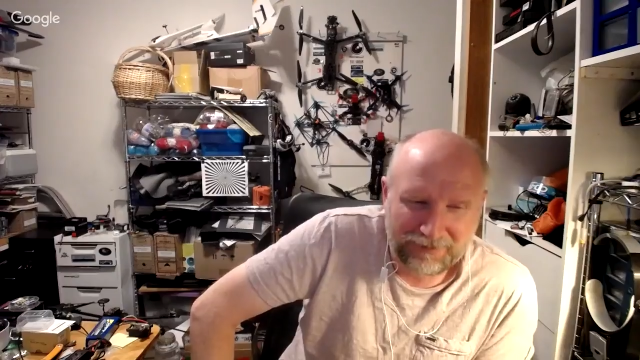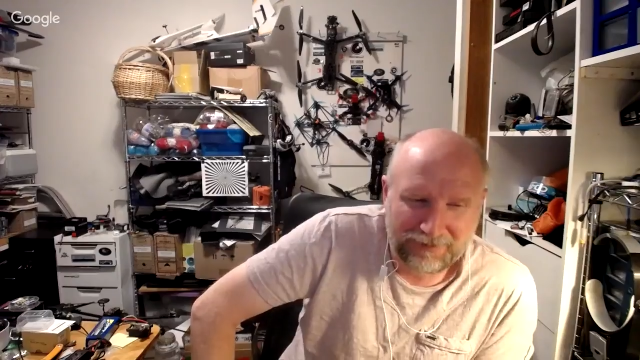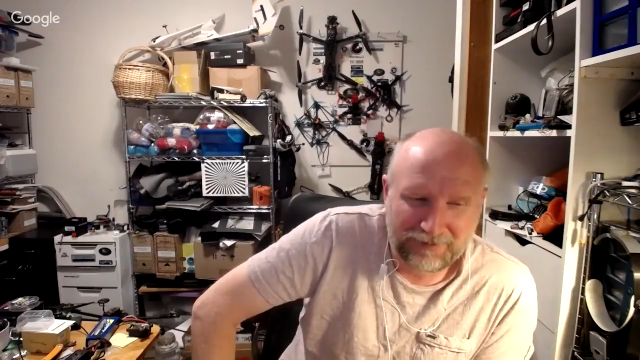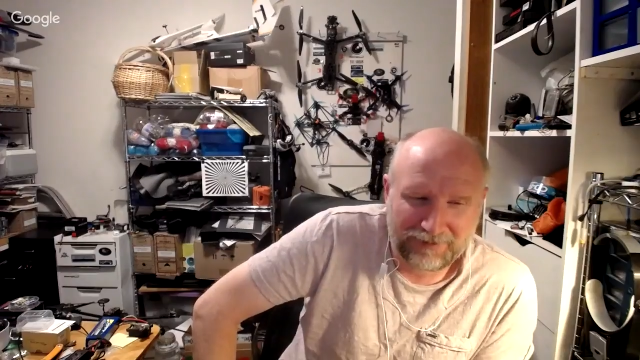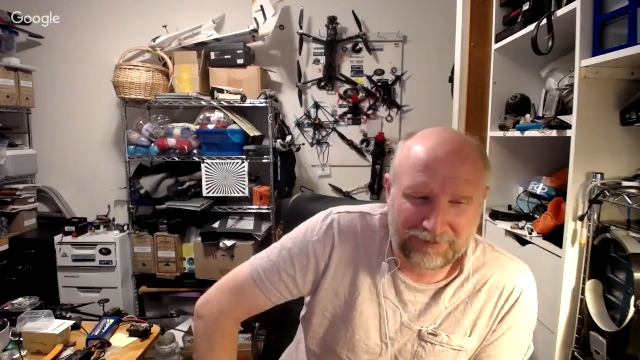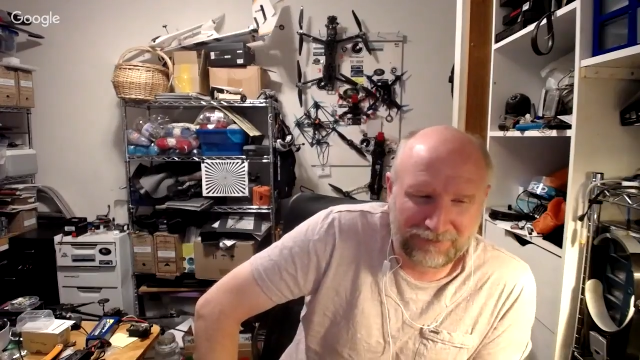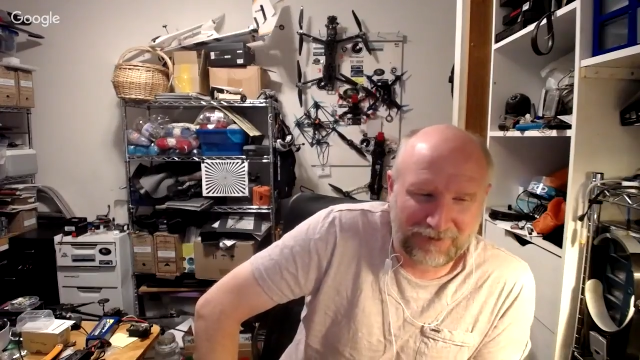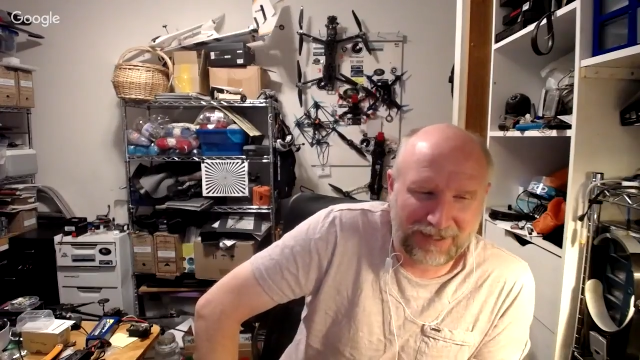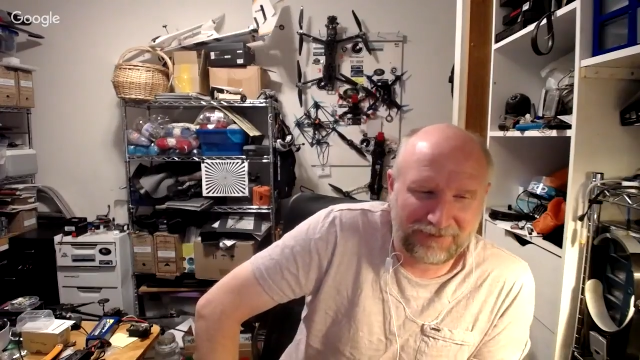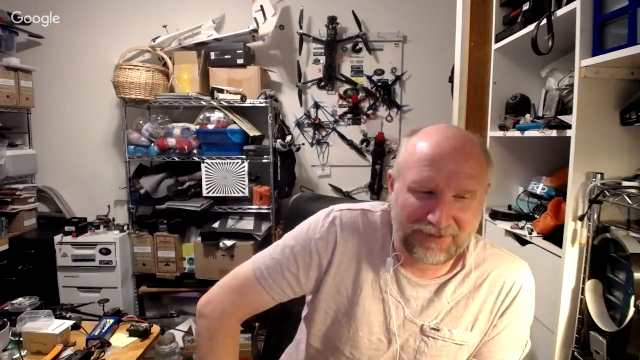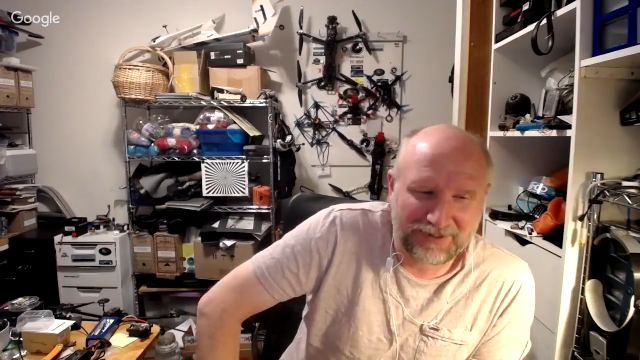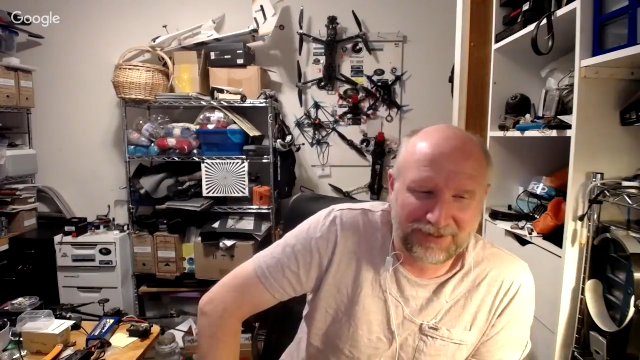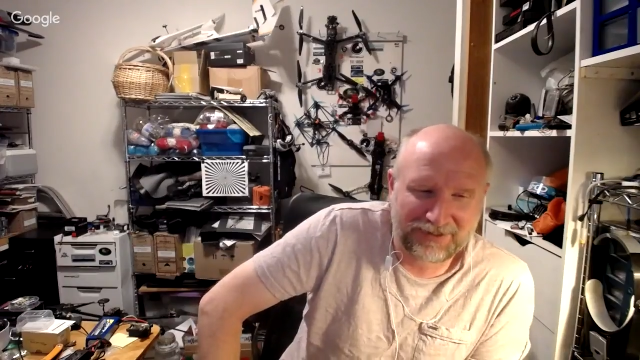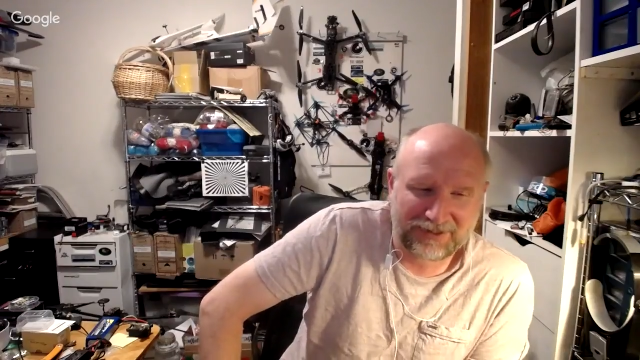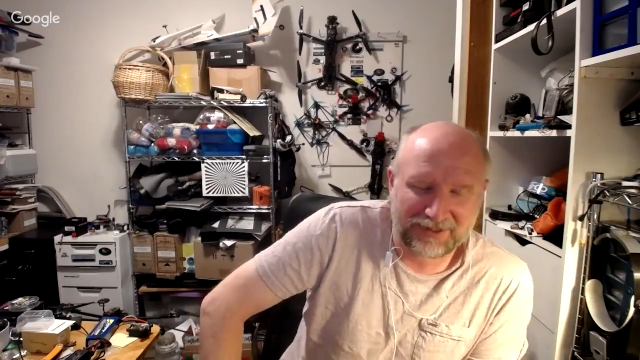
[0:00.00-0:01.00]

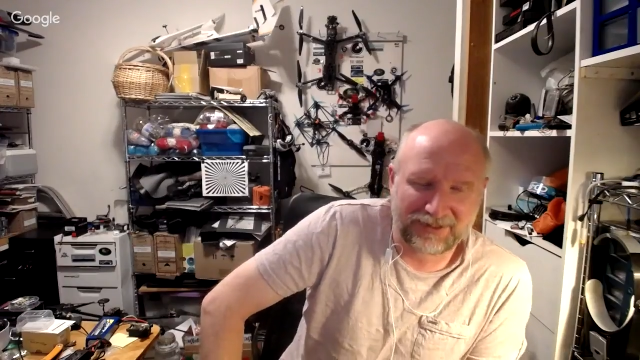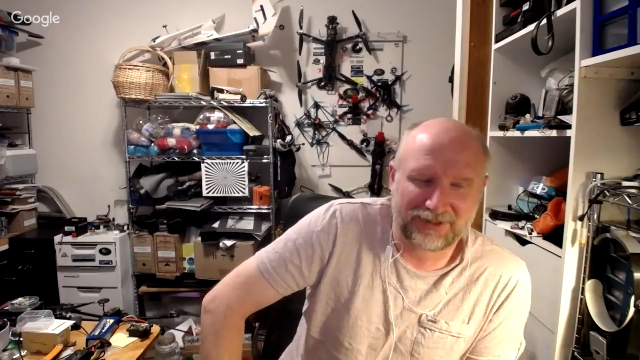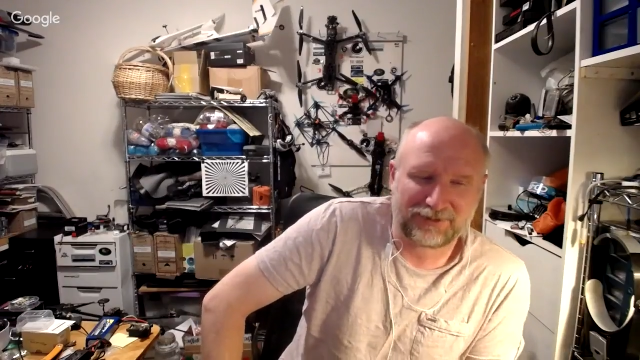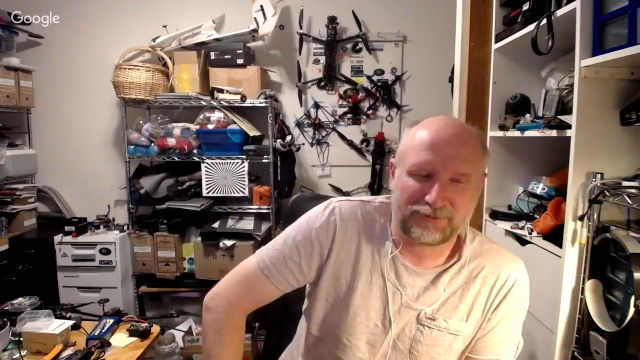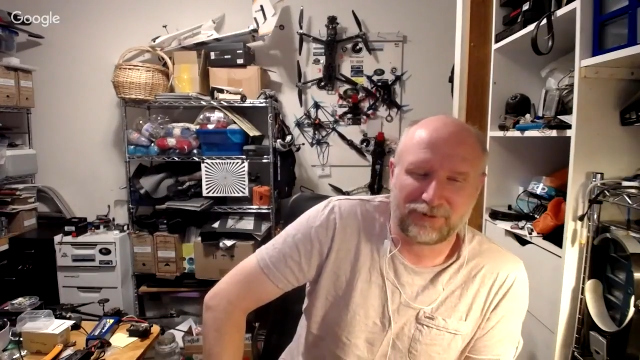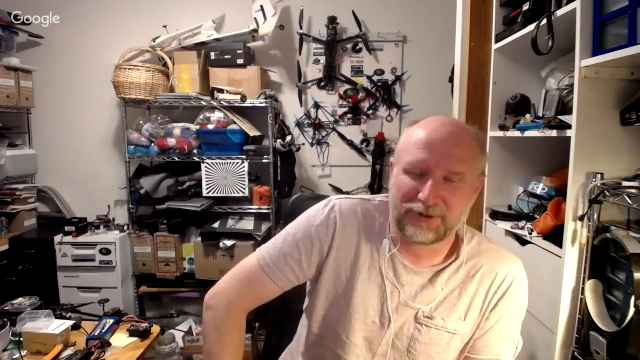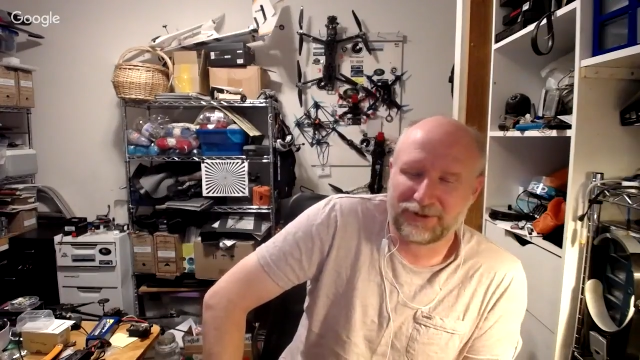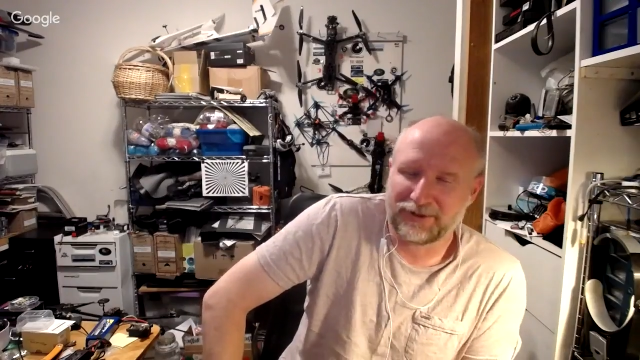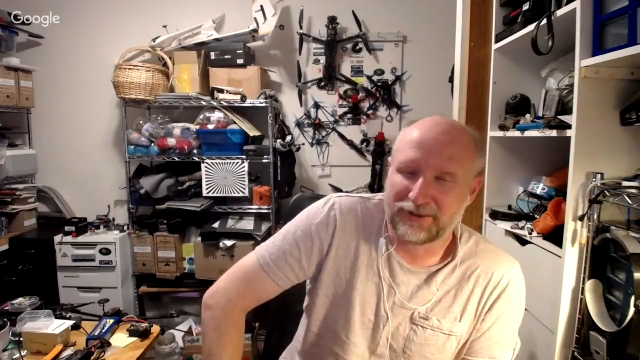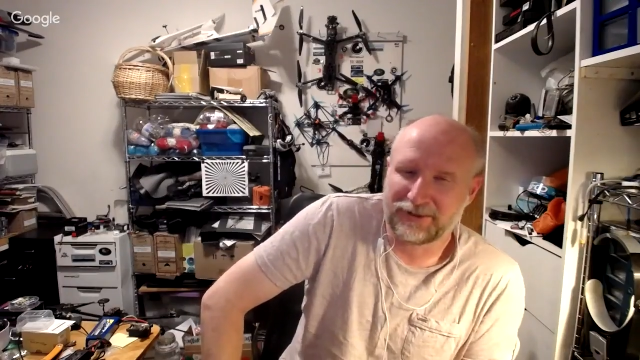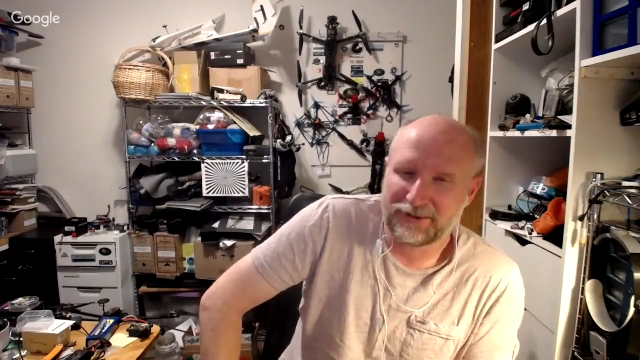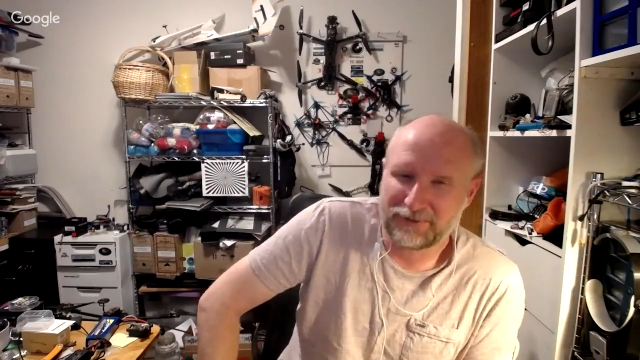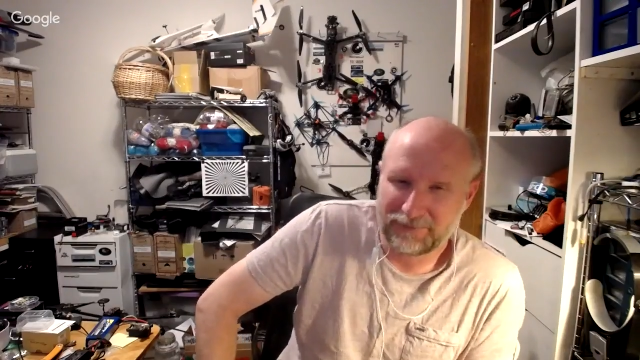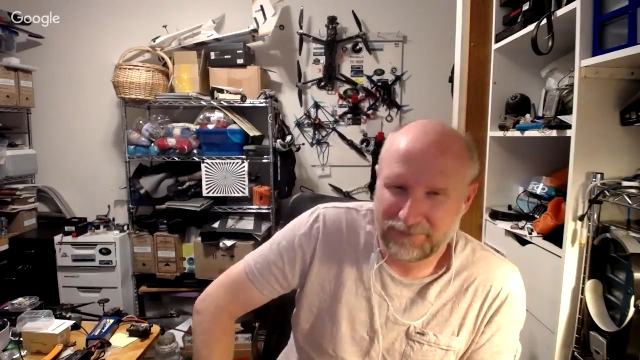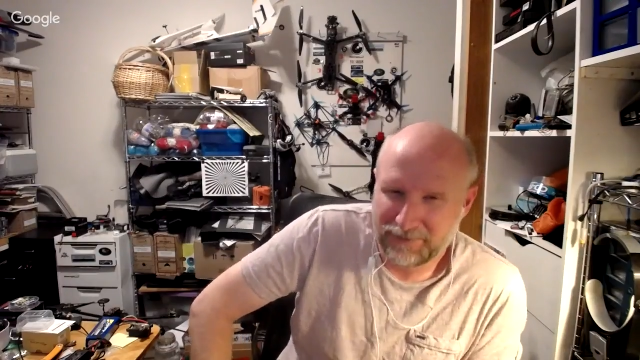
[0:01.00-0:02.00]
5S is worth it
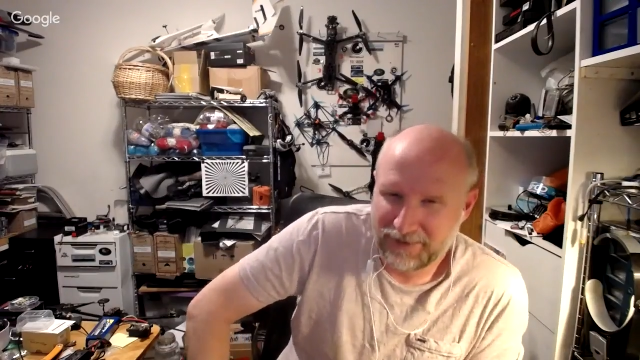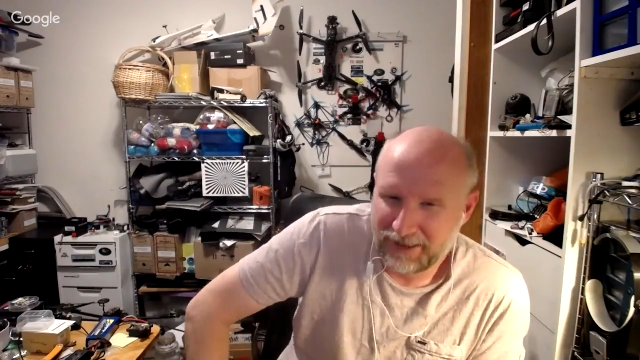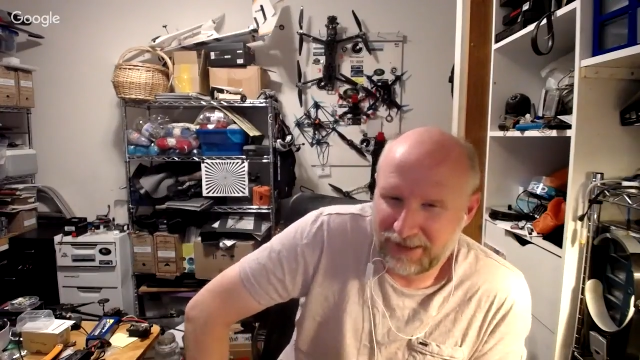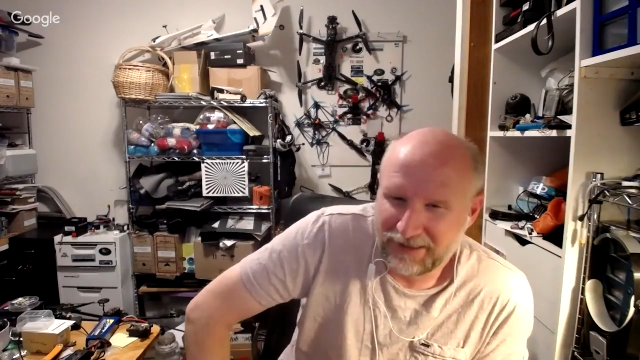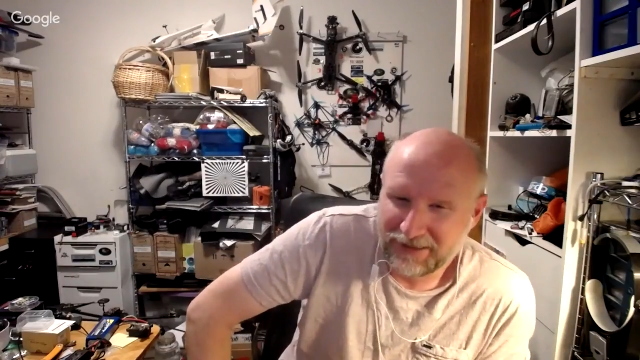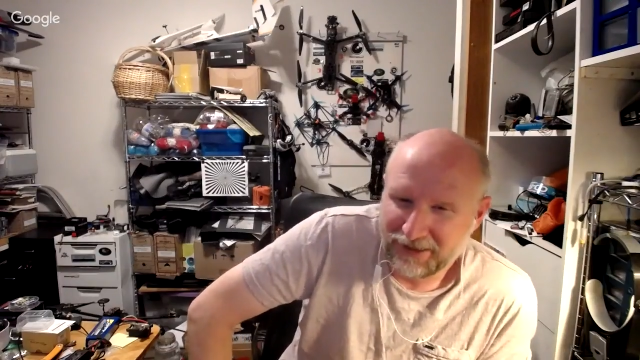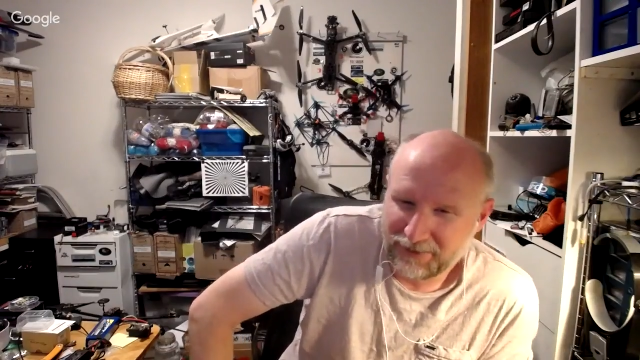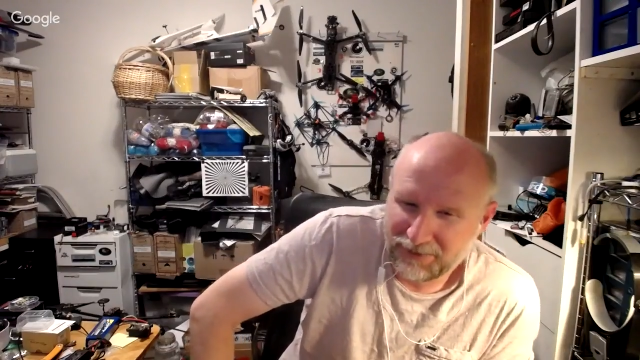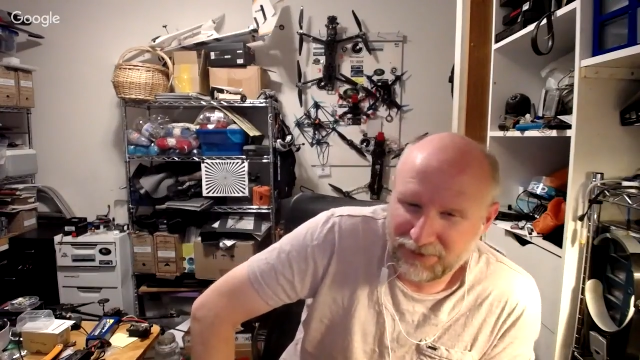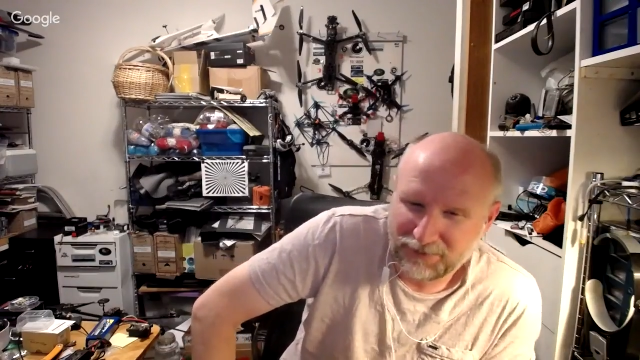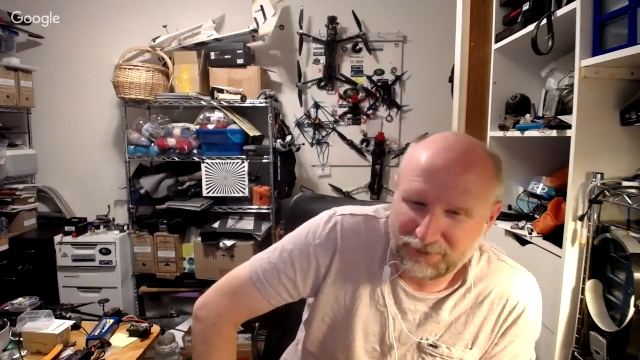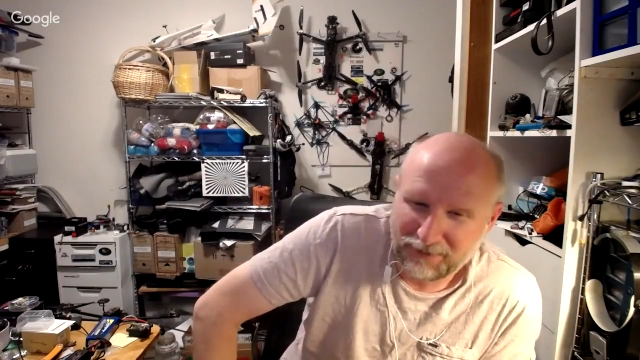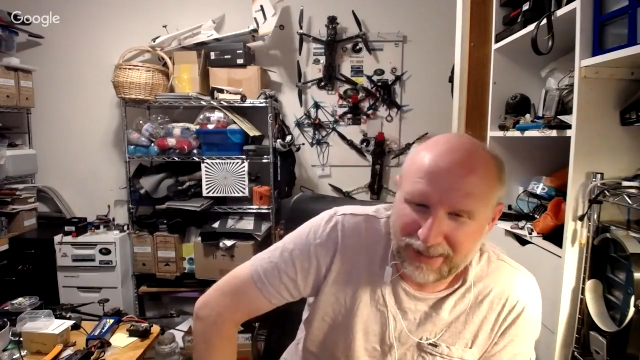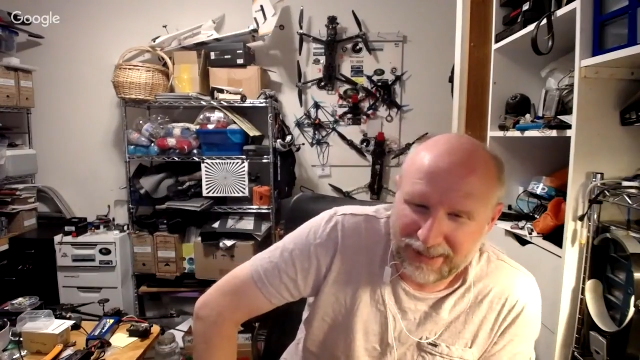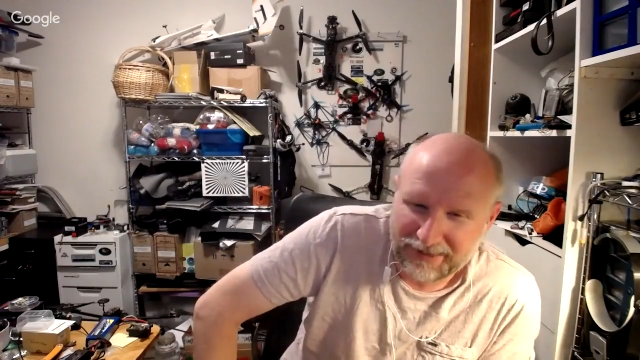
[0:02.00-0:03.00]
in terms of
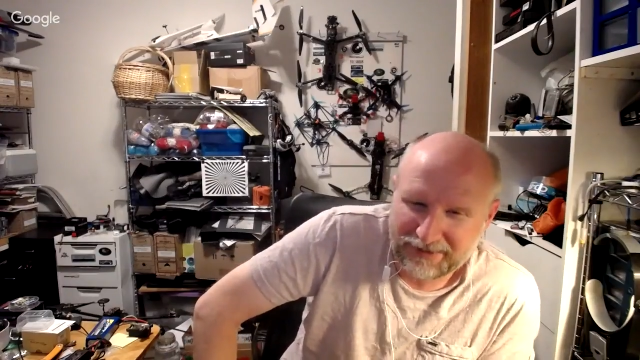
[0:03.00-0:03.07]
weight,